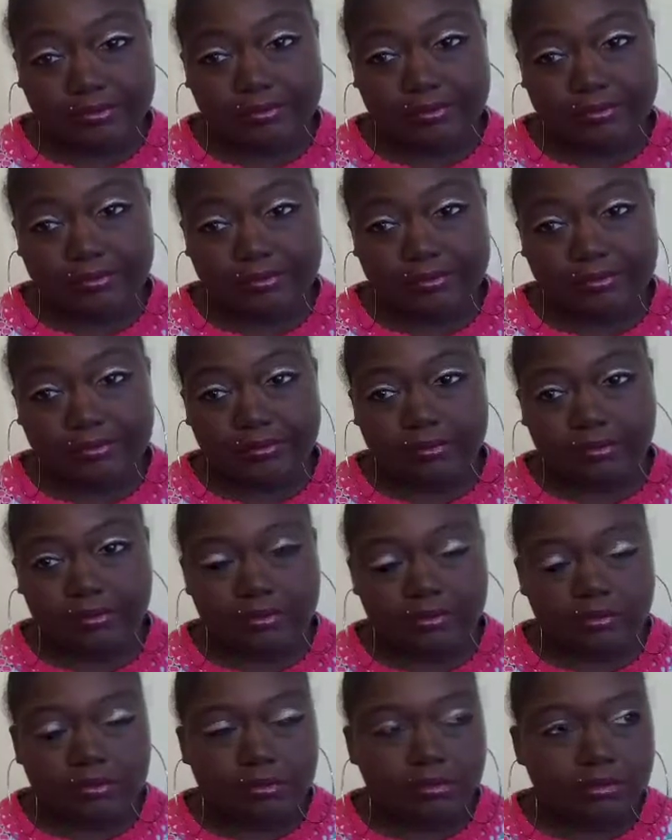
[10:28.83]

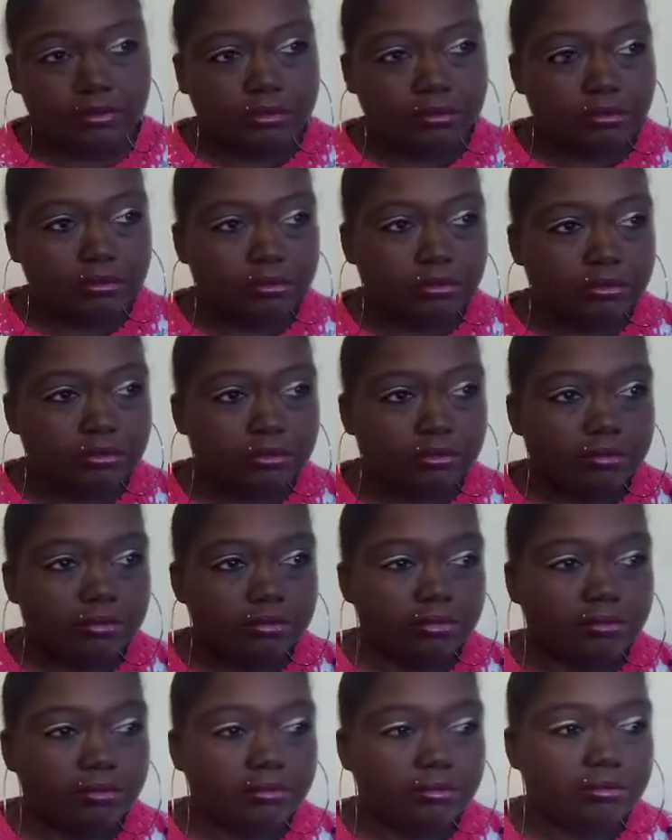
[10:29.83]

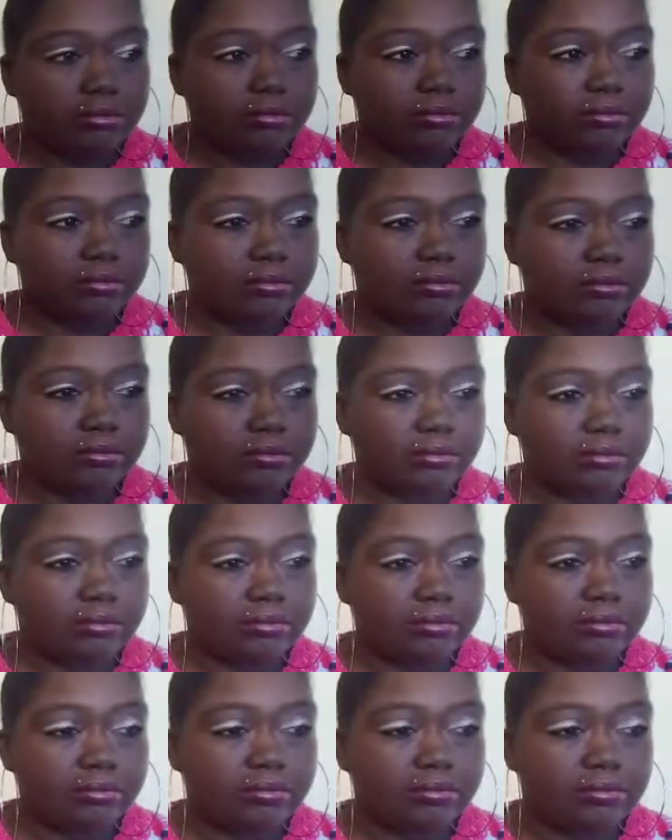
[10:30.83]

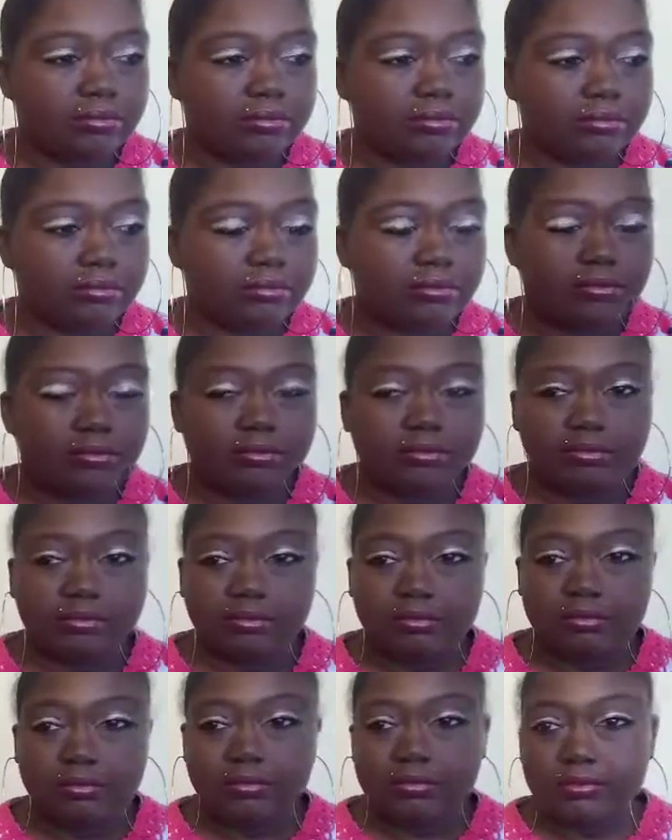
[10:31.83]

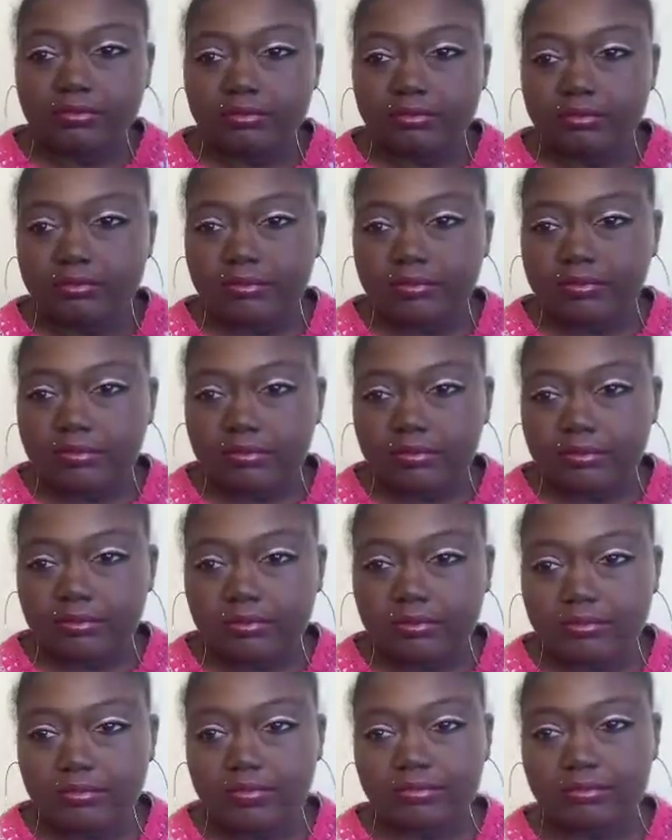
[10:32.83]

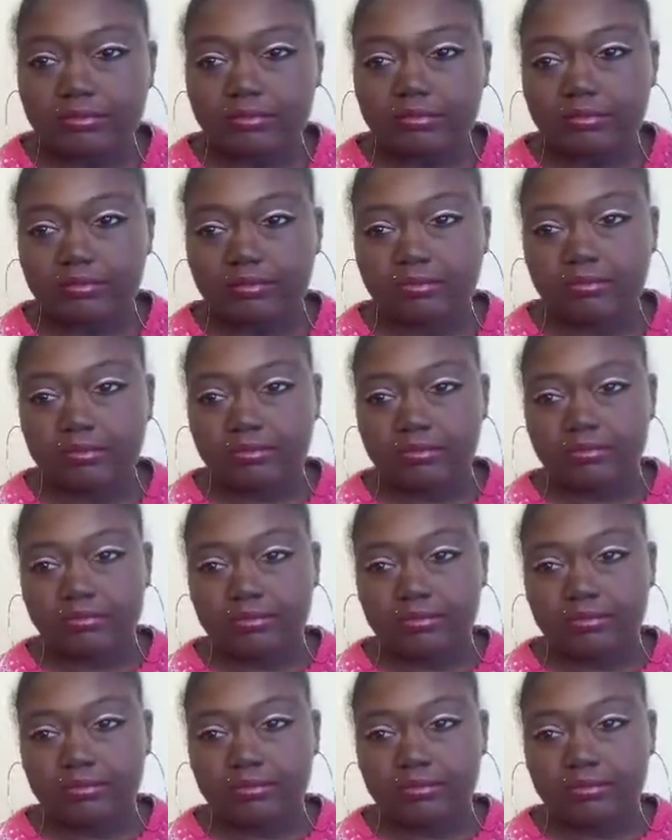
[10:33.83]
The person shown says nothing.